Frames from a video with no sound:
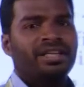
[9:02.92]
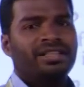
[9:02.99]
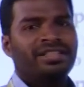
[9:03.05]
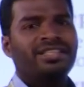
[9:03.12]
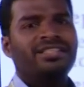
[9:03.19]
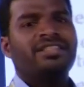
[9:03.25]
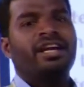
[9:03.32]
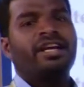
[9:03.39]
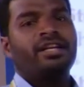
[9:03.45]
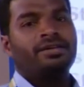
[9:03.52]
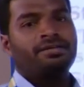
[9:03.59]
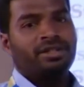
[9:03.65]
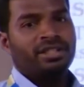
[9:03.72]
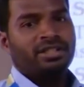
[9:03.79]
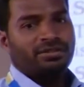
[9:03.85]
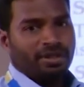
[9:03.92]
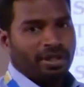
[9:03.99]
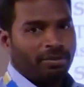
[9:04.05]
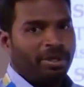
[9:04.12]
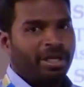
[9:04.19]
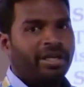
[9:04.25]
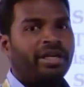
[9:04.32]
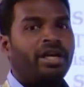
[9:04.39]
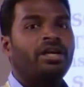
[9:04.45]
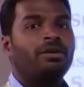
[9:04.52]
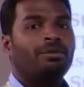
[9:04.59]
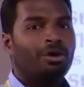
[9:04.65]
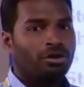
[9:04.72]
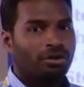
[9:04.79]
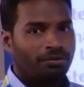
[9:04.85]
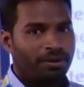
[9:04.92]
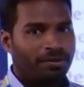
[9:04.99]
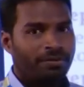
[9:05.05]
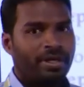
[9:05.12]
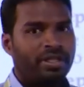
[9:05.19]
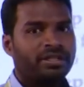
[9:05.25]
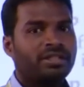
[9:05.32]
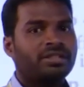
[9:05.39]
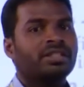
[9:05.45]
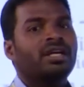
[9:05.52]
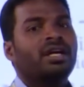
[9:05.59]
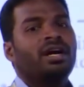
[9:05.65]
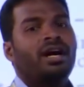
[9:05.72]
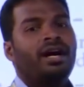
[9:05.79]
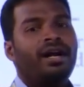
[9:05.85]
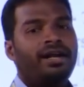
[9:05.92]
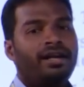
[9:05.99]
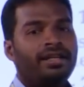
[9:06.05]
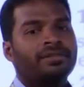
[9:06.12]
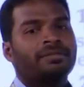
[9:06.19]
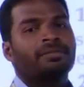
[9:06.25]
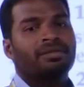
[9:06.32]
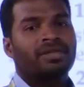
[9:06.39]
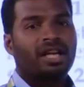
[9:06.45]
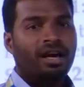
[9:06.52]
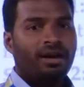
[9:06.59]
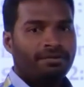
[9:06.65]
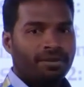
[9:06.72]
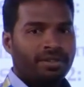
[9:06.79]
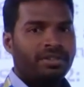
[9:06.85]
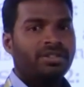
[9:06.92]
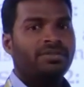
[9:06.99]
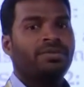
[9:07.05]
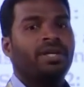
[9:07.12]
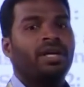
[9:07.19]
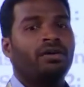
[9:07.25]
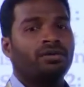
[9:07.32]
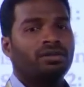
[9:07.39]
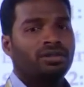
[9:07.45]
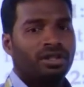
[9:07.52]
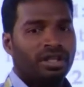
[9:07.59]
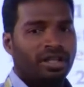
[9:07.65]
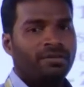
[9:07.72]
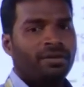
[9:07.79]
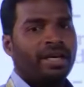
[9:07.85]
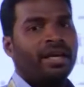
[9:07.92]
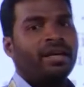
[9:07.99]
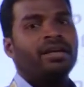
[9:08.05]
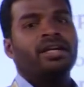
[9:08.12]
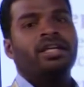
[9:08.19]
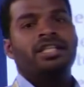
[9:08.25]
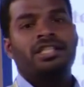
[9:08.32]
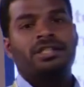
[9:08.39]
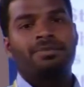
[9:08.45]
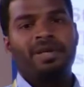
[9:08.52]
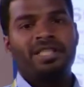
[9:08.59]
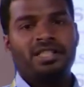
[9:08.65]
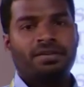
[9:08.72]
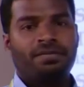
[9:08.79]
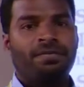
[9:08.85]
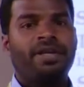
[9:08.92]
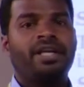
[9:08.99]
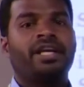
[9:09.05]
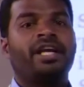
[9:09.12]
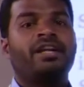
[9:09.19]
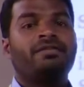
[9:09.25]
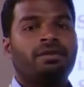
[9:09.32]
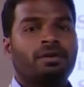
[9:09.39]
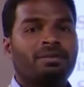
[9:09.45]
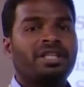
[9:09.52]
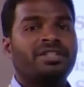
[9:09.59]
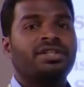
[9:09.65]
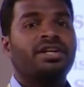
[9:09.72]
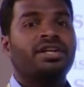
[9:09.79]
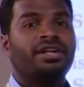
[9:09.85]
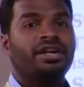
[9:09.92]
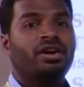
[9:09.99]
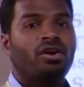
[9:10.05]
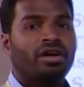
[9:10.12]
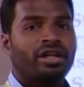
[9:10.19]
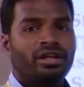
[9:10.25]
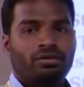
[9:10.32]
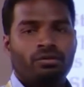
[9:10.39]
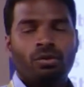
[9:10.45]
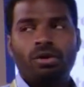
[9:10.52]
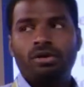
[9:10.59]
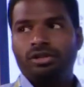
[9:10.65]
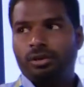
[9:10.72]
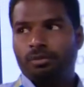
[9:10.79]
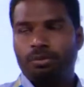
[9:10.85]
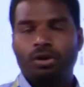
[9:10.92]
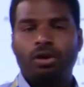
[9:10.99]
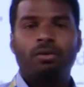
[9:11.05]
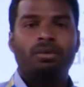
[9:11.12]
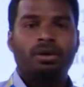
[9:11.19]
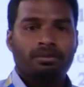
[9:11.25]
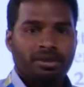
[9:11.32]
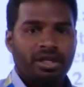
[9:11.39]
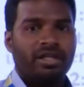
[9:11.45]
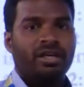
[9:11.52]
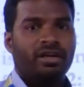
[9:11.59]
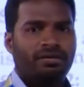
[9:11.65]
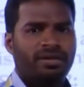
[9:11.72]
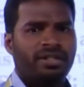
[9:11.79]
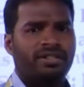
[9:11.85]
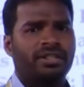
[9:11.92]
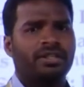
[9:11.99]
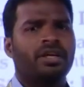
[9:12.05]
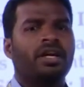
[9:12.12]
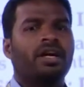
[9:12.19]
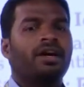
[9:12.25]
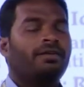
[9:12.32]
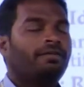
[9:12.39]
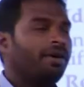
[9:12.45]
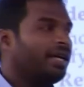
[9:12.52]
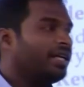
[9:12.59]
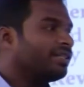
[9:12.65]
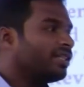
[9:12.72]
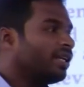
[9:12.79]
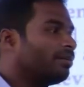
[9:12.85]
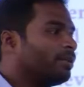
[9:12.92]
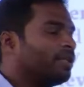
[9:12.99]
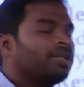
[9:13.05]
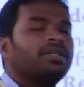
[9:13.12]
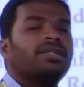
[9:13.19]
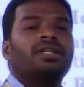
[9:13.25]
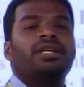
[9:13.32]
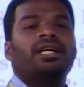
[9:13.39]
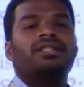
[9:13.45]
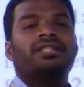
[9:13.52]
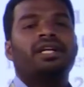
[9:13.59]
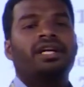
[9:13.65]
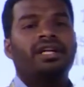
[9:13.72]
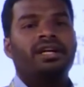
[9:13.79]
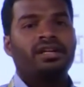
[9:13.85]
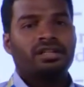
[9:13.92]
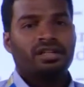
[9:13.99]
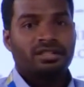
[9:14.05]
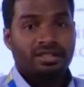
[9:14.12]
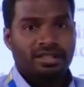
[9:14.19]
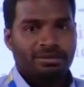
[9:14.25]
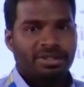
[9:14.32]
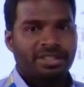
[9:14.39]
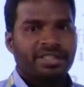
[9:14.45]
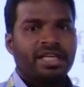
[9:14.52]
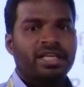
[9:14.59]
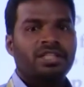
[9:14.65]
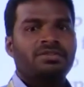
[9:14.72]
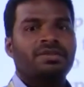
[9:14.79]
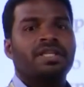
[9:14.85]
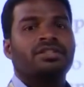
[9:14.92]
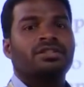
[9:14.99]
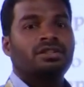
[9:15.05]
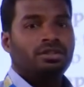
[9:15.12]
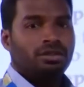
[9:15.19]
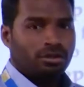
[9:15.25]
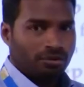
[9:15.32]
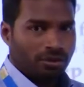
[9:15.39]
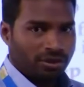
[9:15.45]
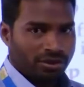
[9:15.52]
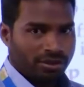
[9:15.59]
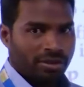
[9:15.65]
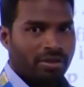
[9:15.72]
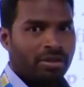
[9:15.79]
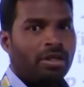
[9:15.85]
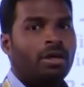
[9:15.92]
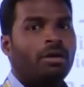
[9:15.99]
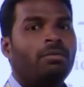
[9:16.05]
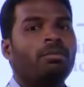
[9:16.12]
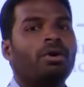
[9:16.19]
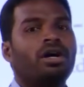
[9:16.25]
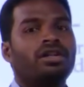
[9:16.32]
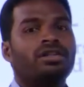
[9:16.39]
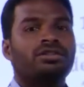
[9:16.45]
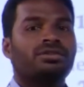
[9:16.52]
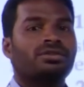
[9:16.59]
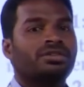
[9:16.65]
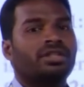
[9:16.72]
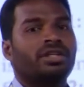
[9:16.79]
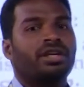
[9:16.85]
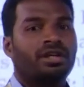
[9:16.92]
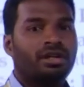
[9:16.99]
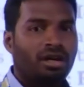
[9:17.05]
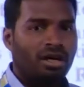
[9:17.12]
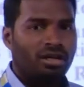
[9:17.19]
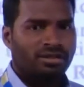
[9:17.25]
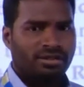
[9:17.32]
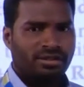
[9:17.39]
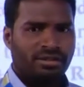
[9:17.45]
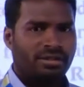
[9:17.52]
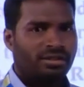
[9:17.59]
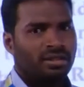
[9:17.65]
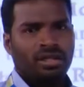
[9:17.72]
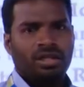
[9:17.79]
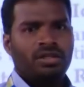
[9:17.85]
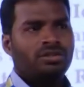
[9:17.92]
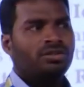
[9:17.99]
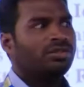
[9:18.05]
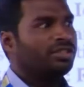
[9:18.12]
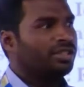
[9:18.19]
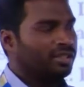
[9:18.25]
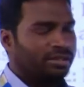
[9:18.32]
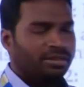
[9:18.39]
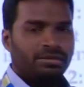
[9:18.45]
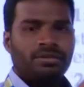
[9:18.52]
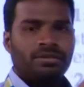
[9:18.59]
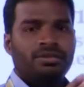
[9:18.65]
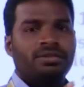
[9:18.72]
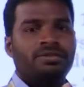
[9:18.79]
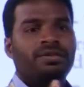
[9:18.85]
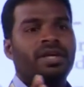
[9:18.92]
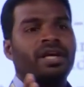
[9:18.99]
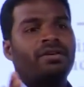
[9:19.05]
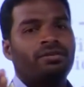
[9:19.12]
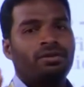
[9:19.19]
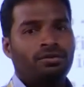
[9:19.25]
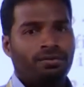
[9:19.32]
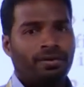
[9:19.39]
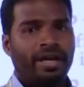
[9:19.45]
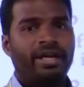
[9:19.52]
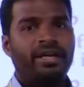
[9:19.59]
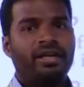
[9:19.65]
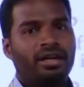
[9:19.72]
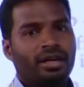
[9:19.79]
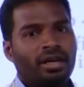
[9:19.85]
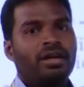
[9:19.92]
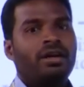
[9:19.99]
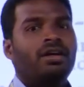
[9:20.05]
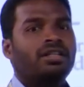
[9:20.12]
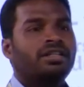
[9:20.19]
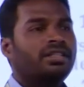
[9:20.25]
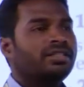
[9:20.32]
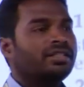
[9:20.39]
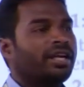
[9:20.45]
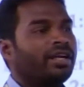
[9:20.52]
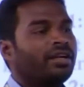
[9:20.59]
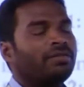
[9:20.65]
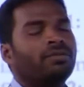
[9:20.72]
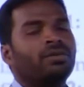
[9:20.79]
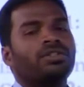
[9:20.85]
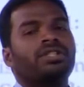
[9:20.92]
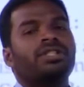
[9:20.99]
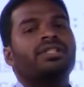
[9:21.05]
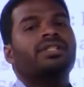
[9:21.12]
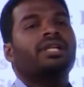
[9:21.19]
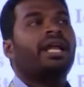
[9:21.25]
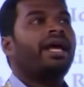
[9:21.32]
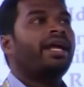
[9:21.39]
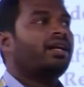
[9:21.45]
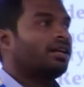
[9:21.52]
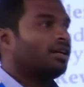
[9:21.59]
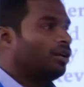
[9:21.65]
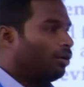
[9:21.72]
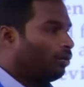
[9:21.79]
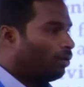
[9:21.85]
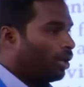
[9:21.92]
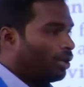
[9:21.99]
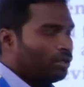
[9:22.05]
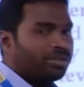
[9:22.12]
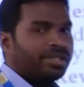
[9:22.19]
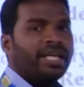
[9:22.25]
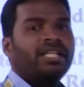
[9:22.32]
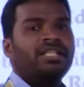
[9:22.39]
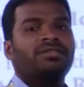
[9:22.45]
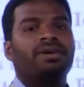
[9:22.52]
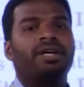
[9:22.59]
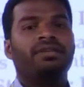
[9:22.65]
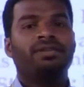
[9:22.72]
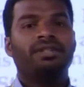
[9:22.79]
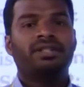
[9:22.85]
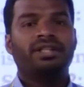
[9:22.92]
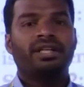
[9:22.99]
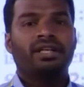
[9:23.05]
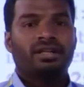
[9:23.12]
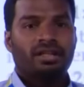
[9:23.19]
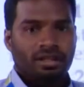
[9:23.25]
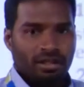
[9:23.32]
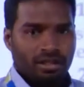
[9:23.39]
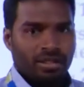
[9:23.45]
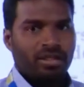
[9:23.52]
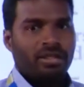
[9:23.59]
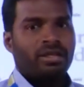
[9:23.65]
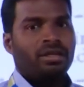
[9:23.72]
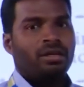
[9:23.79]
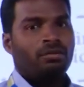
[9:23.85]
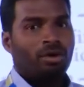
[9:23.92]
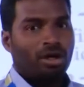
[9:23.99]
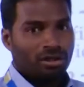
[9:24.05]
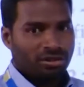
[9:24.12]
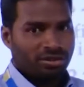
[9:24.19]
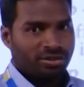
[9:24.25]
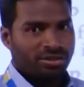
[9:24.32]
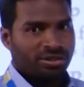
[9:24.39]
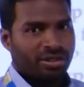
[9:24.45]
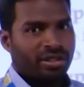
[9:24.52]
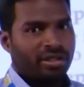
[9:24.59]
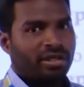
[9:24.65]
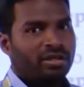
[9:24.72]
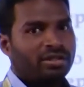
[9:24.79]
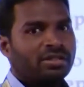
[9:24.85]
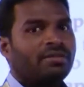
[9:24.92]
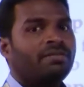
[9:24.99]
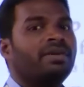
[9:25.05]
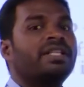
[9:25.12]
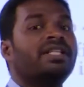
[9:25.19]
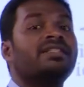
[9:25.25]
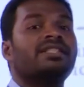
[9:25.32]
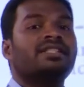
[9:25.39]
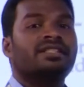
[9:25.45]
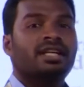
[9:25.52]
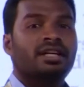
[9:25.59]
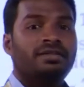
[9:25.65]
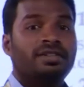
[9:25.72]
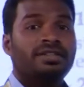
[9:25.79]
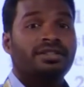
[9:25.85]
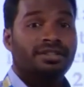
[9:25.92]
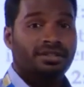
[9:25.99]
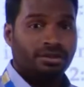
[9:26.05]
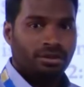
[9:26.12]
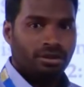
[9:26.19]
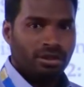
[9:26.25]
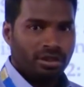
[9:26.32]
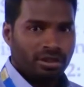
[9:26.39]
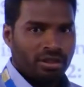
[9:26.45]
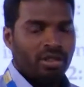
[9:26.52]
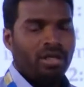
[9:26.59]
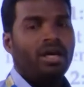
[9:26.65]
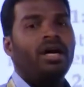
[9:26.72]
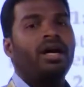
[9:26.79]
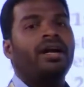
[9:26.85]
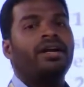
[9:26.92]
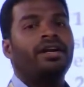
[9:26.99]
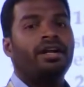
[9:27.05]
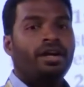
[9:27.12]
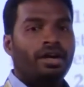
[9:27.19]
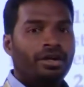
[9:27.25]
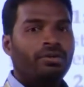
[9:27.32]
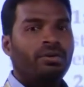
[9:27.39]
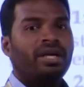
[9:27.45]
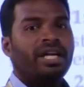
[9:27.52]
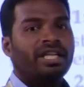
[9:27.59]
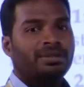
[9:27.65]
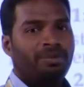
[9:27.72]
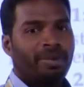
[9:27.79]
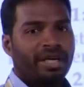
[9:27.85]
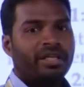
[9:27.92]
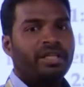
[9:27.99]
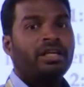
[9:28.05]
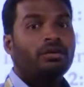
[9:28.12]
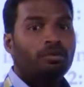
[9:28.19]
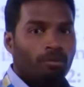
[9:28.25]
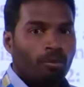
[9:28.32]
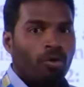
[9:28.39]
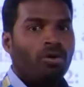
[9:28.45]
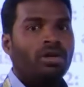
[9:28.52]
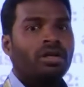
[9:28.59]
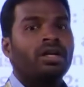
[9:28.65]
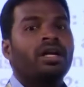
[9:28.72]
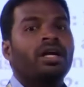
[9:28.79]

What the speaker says: These kind of things will be in a demographic factors, and after this we have to give a specific information regarding what the problem that are facing. For example, a study on customer satisfaction towards Maruti Suzuki cars. So just we have to find these kind of questions like, are you satisfied with the Maruti Suzuki cars, whether the service is good and you are expecting more